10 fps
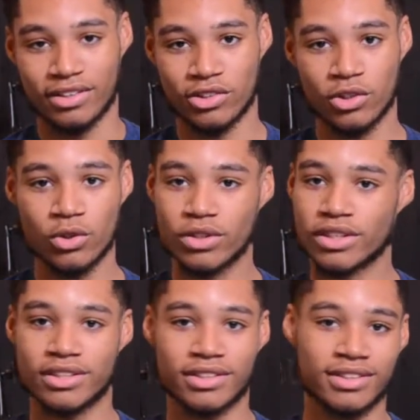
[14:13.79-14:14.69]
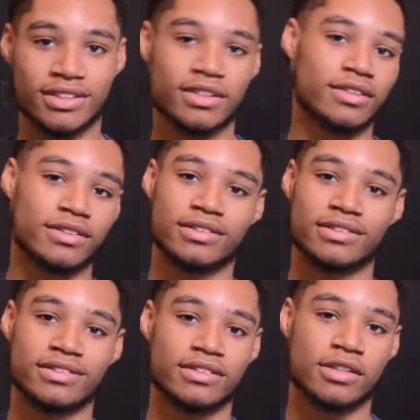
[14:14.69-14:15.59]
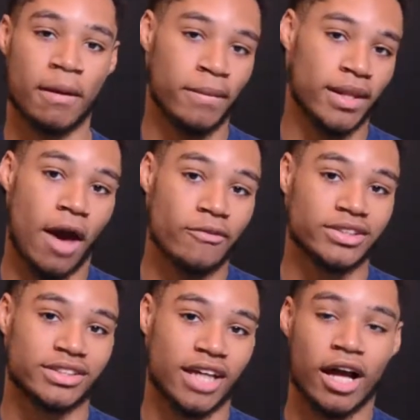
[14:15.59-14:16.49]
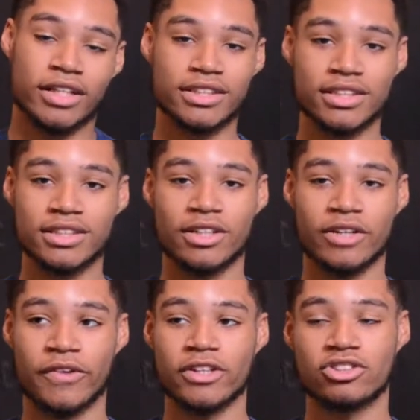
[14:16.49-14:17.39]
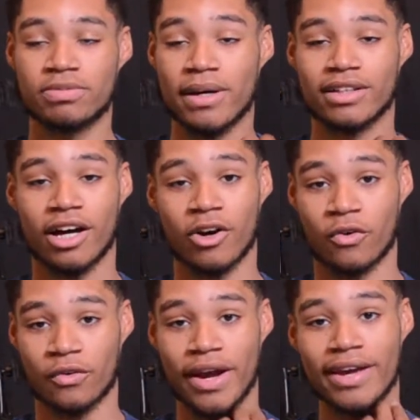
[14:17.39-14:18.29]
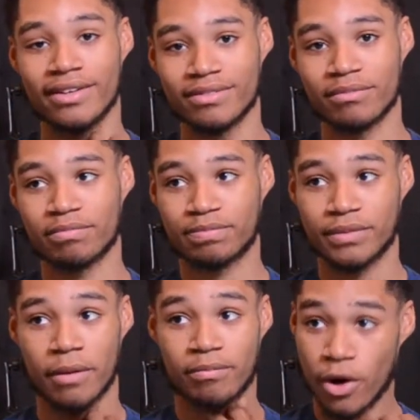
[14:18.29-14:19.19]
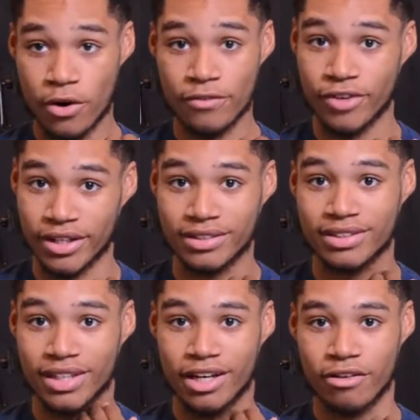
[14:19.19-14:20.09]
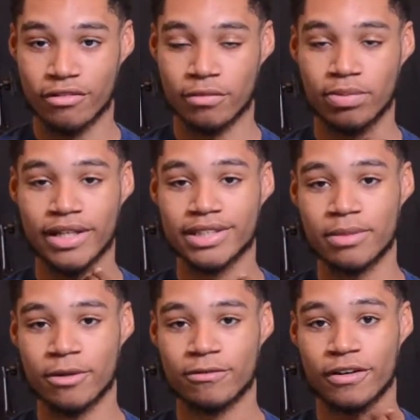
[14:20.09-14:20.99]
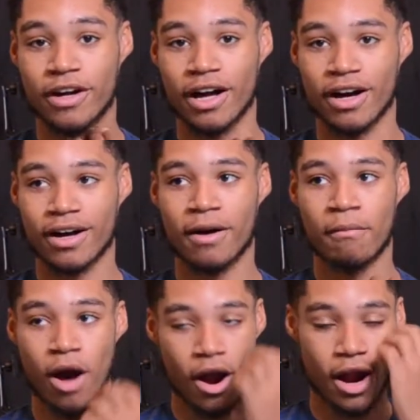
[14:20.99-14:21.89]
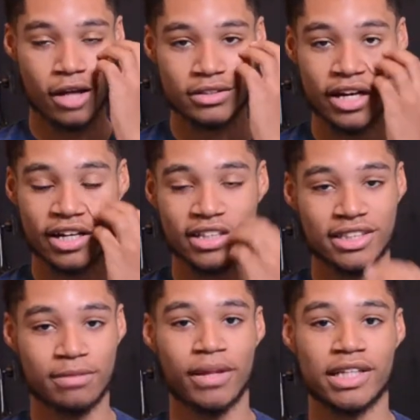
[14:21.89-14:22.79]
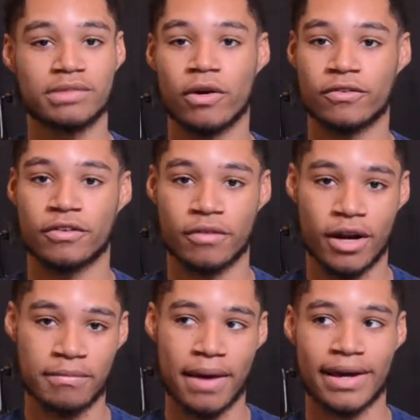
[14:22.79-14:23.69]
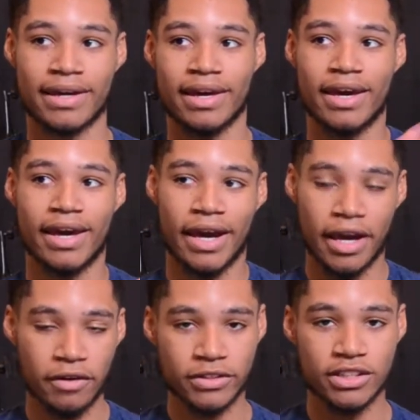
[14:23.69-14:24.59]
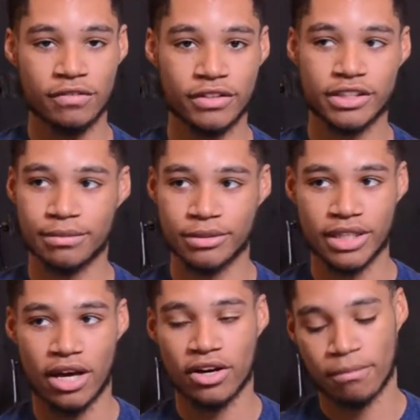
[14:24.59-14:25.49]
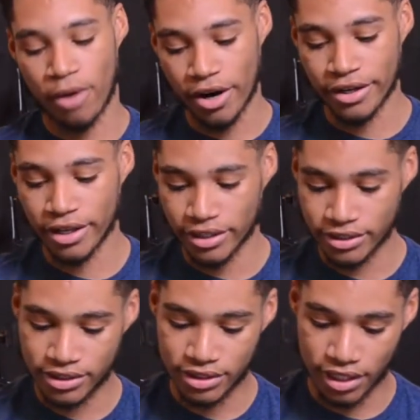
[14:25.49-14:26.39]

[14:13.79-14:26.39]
Dude is I was honestly, in retrospect, the perfect replacement for Kamara out there, because he plays both running back and receiver similar to how Kamara does.